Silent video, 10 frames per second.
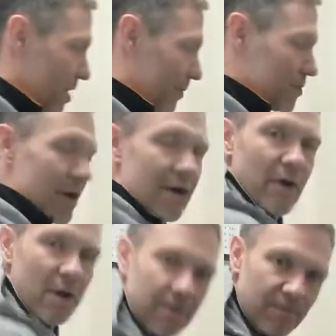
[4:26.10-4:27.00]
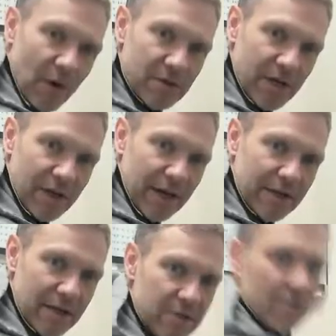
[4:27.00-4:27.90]
tell me, Trev, don't sit like
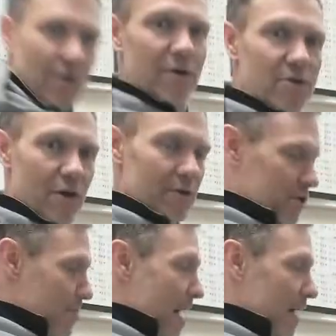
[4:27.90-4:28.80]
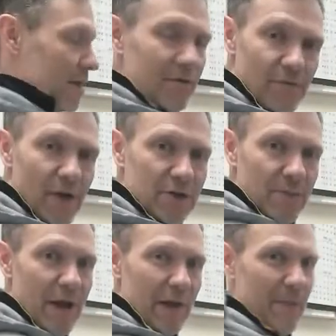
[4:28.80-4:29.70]
this, throw your shoulders back, flex your
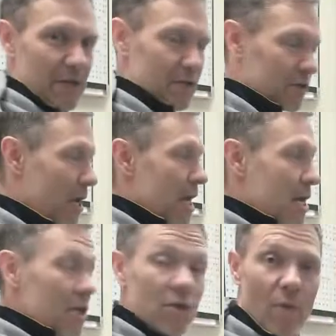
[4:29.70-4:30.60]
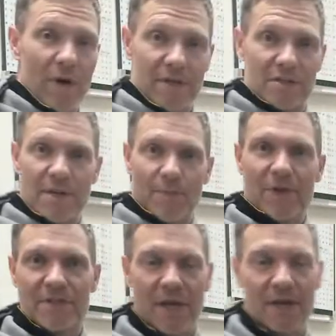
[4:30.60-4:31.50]
belly muscles. So one of the
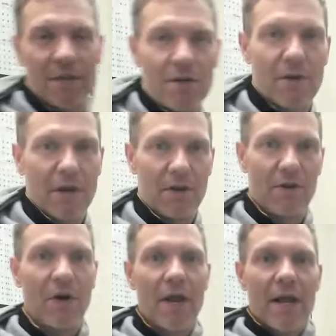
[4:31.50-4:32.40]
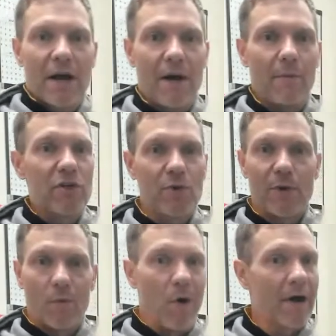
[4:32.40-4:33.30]
simplest things that you can do, which is when
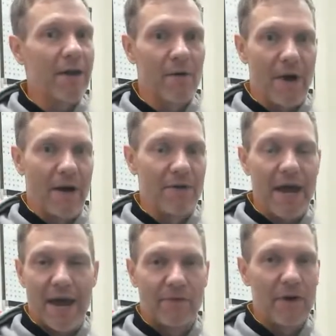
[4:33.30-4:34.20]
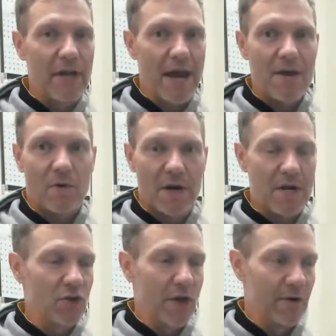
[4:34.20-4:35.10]
you're walking around every day or
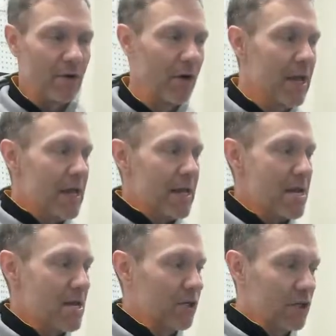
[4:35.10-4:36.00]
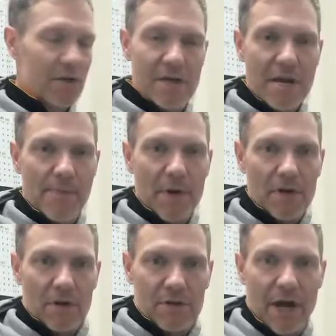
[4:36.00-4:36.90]
in general, is to keep
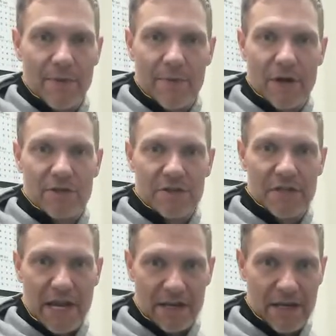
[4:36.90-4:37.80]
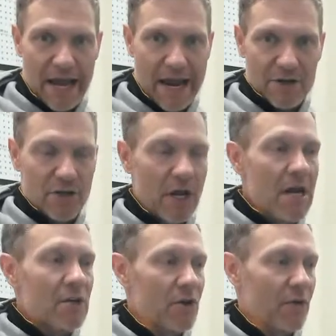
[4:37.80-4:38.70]
your tummy muscles engaged.
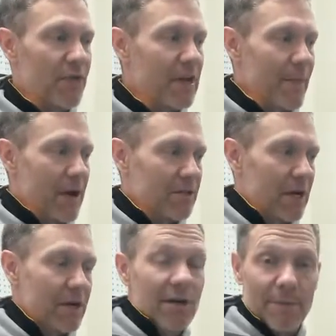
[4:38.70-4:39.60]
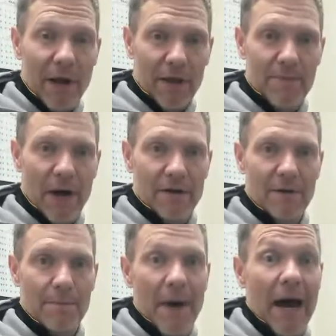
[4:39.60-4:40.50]
So think about sucking your belly
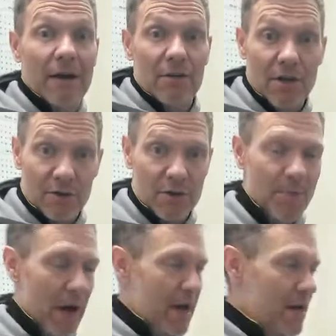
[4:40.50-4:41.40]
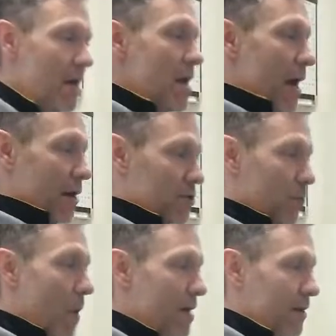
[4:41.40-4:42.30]
button back to your spine and just
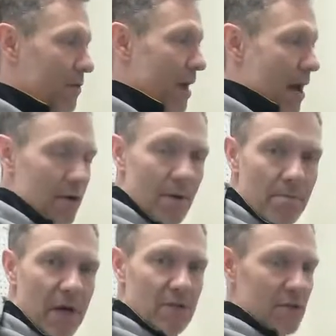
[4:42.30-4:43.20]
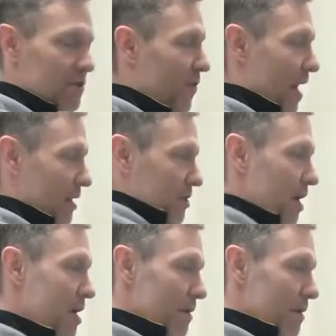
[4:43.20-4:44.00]
walking around, muscles flexed,